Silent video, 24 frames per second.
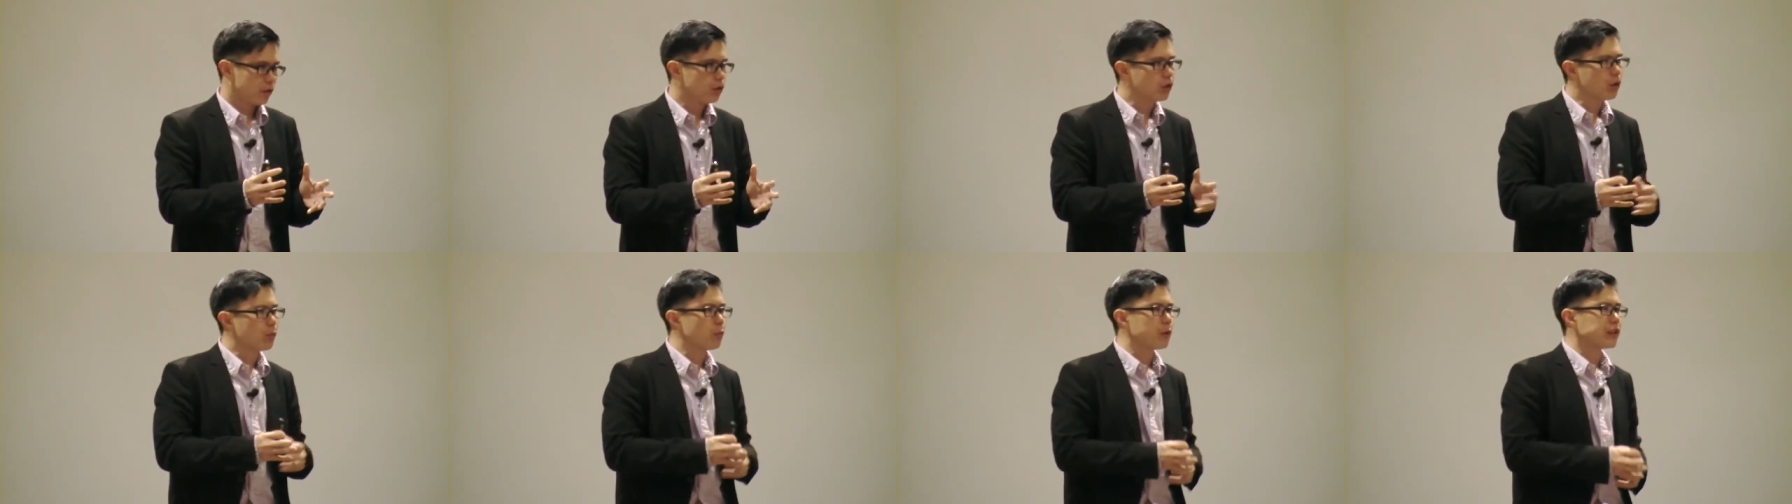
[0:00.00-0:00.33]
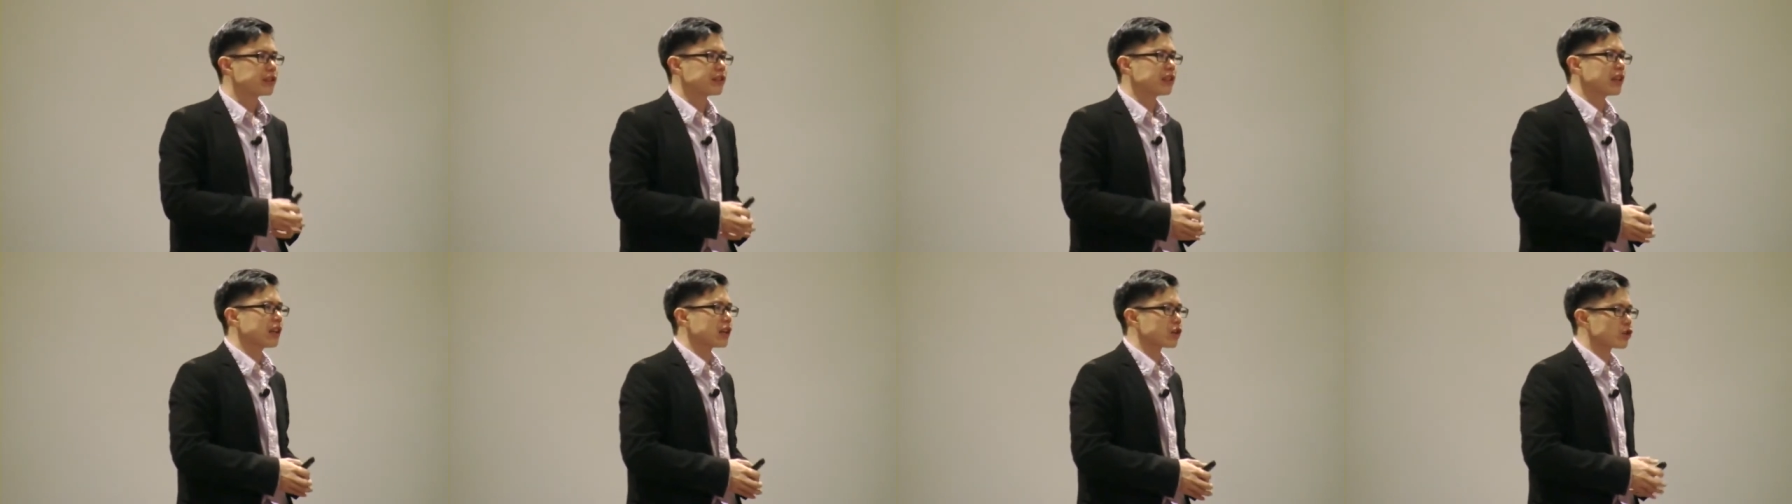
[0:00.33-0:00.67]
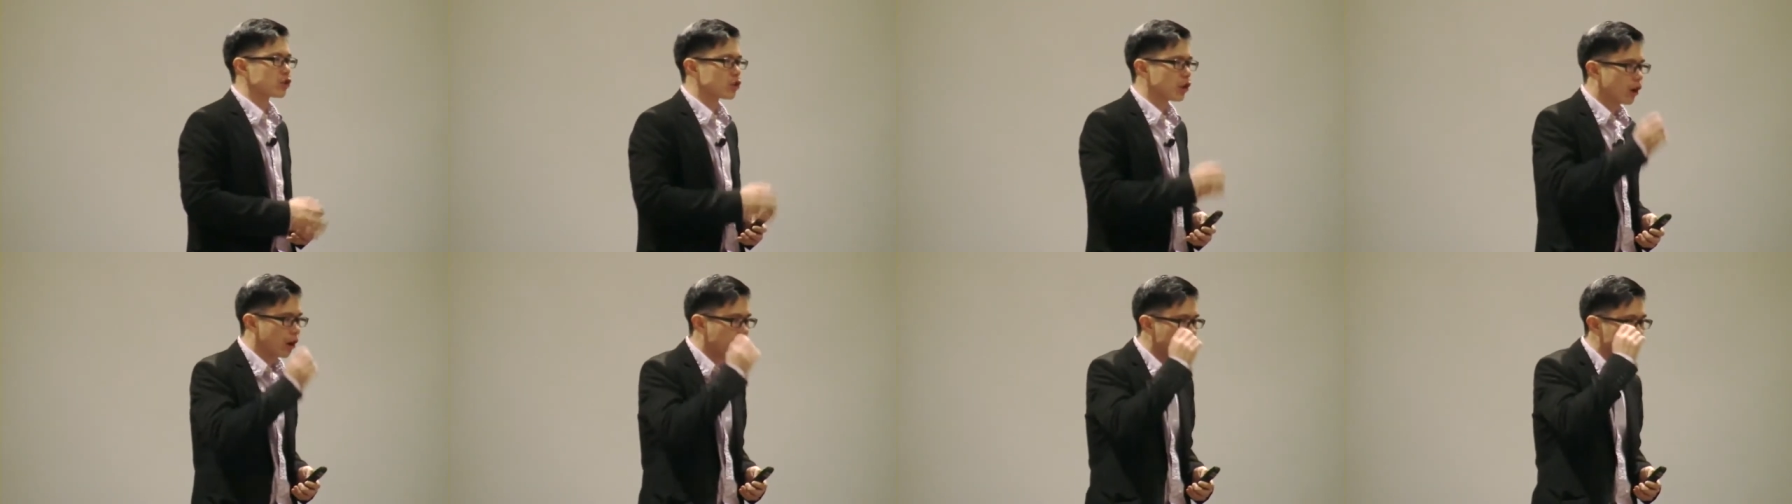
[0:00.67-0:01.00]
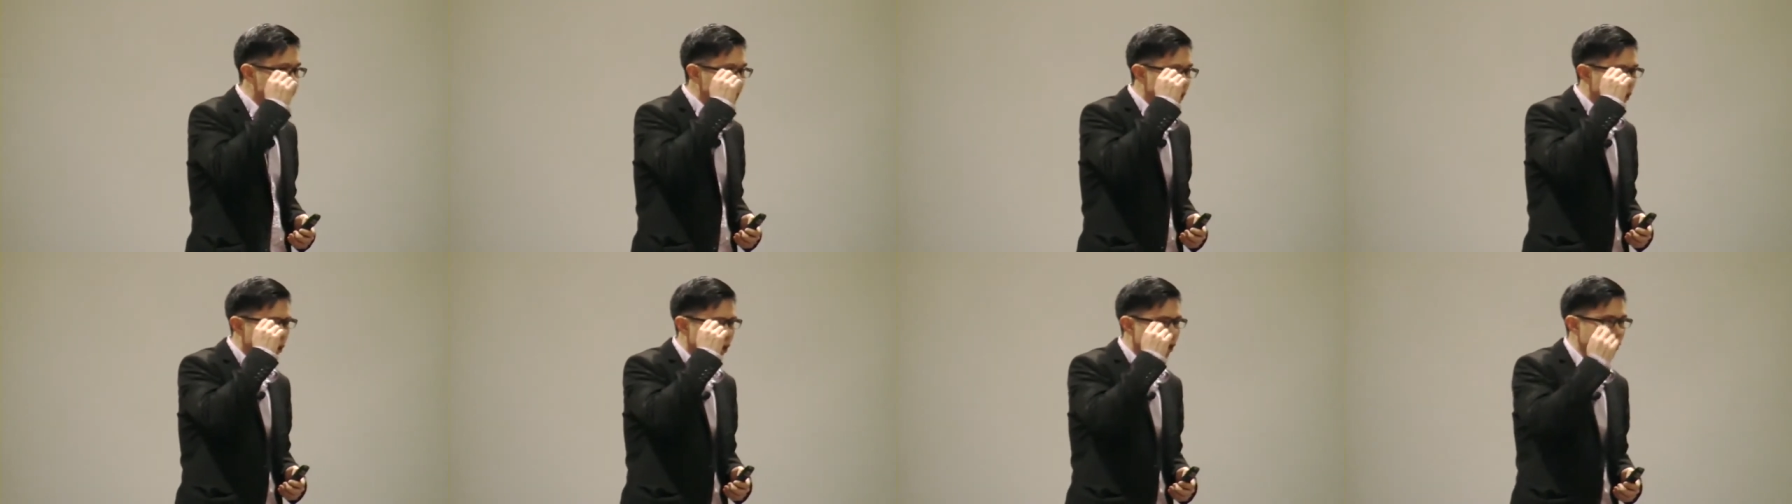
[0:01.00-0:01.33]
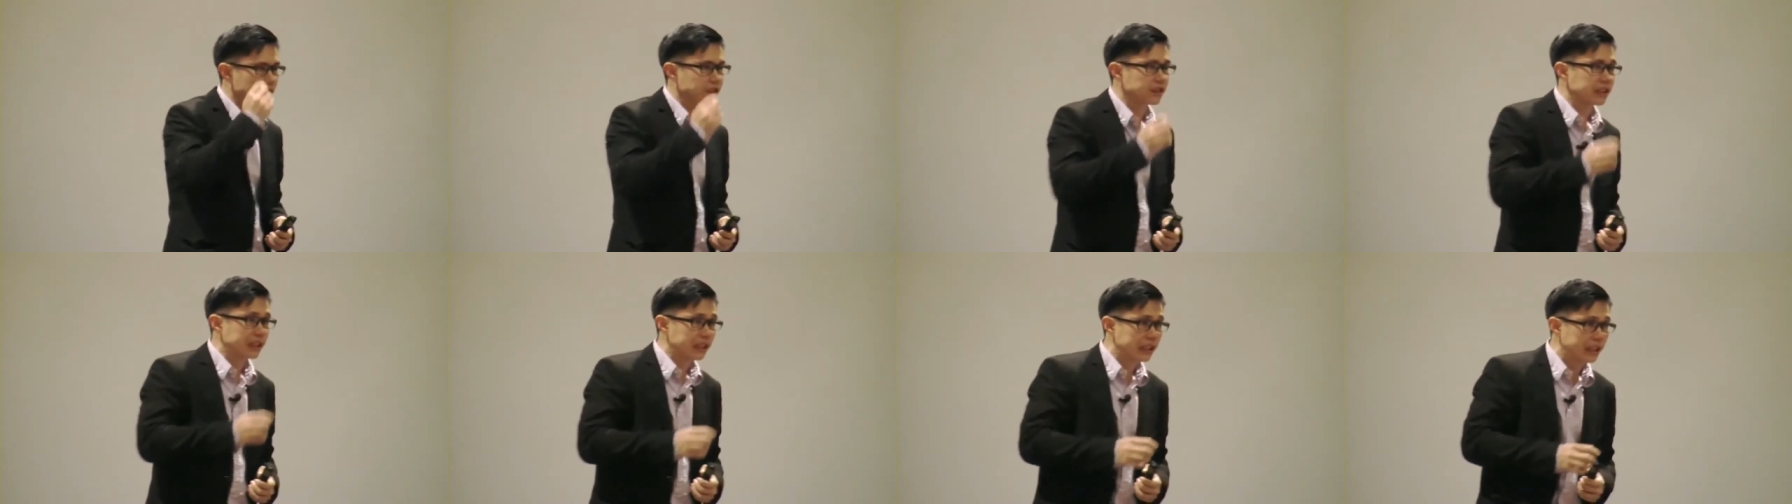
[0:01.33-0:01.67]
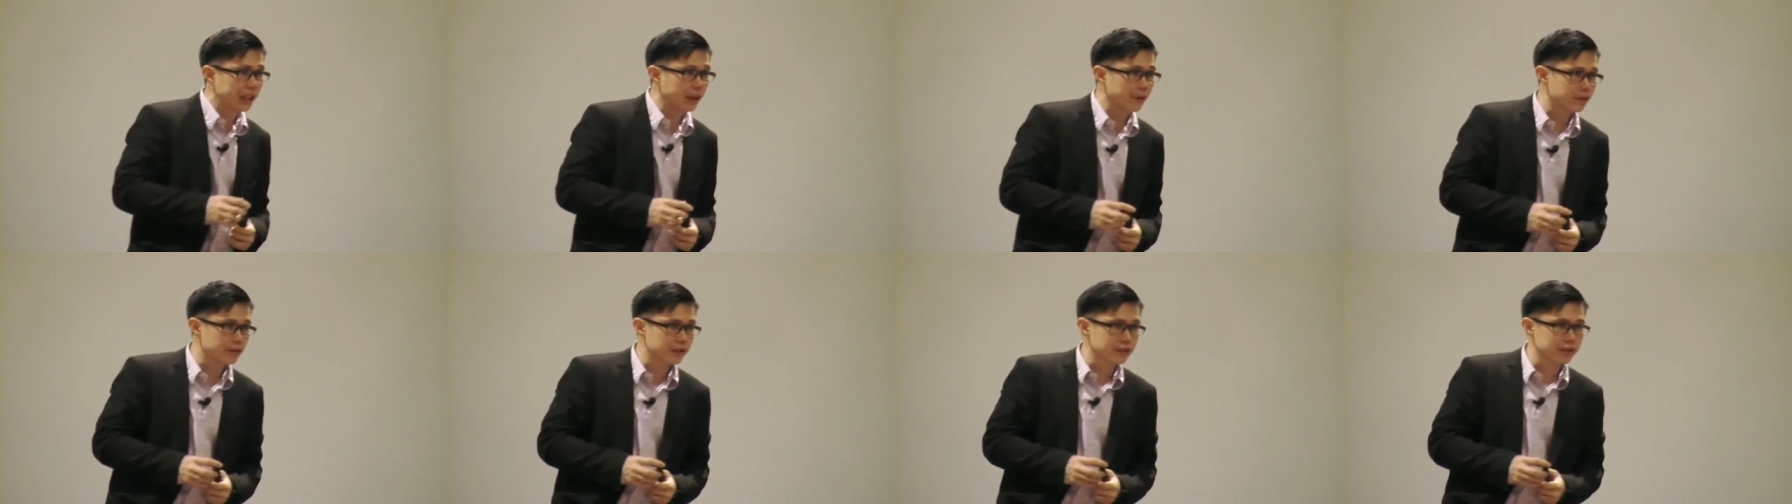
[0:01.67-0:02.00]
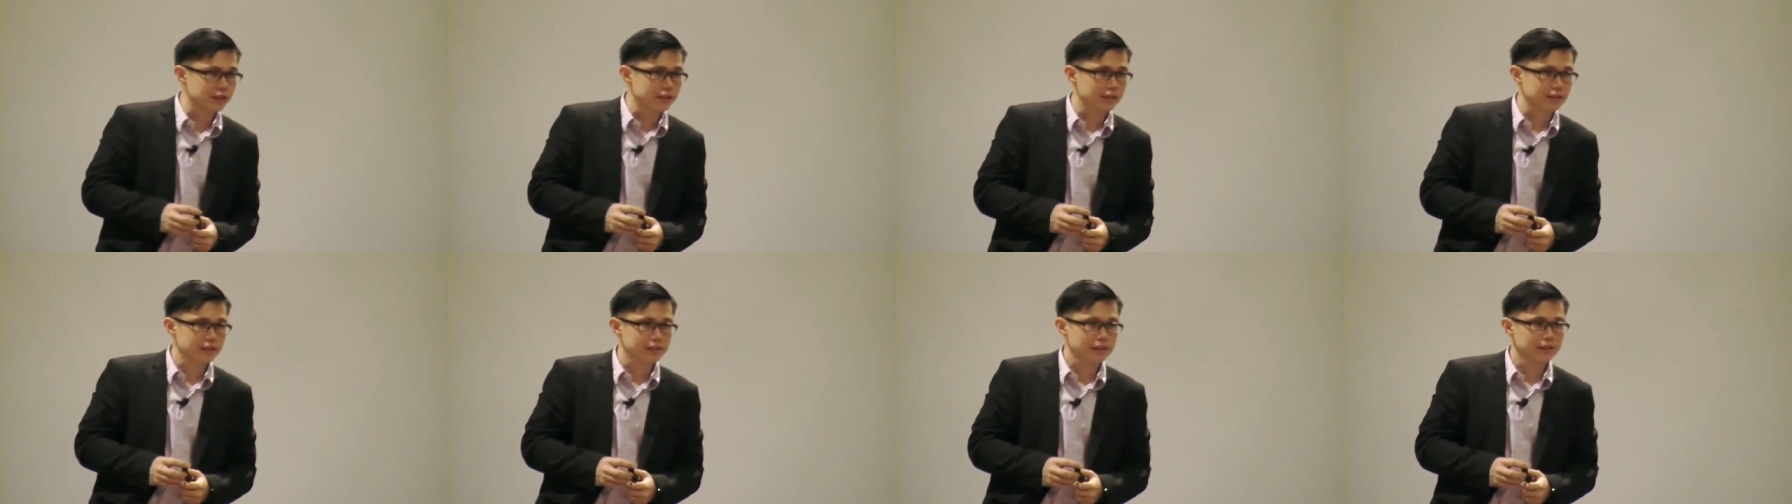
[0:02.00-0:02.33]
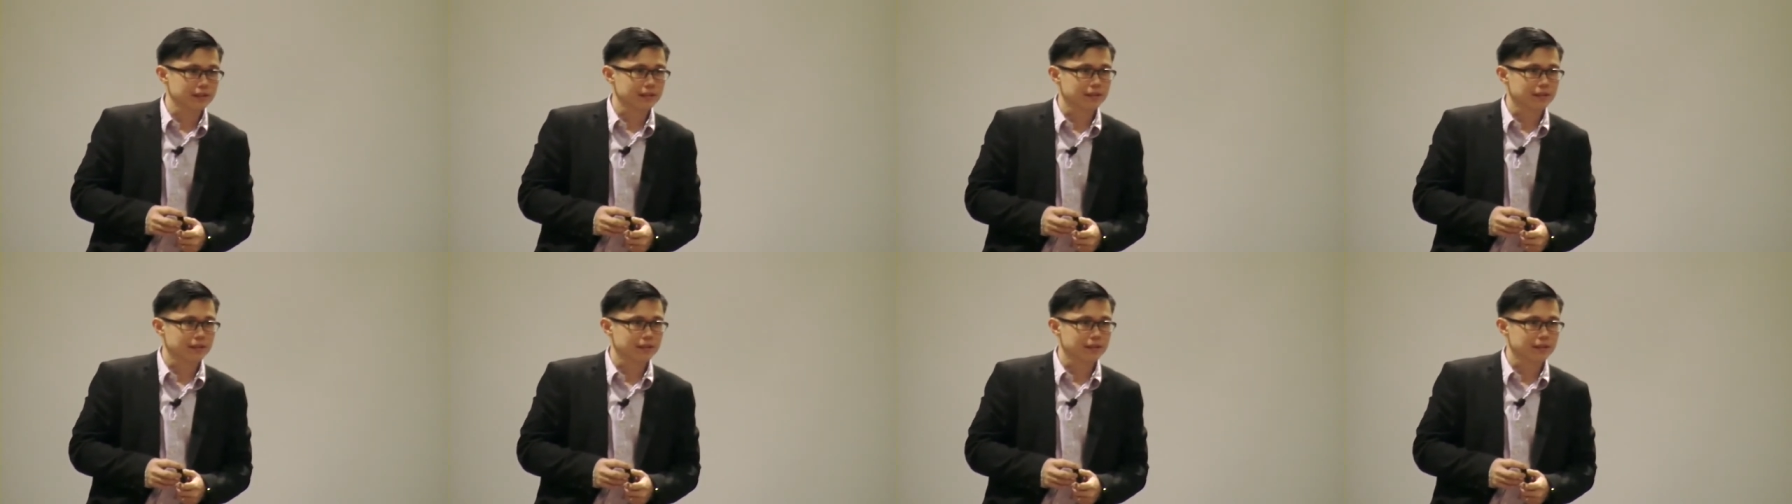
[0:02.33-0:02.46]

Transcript: You know, we sing a song, Because He Lives.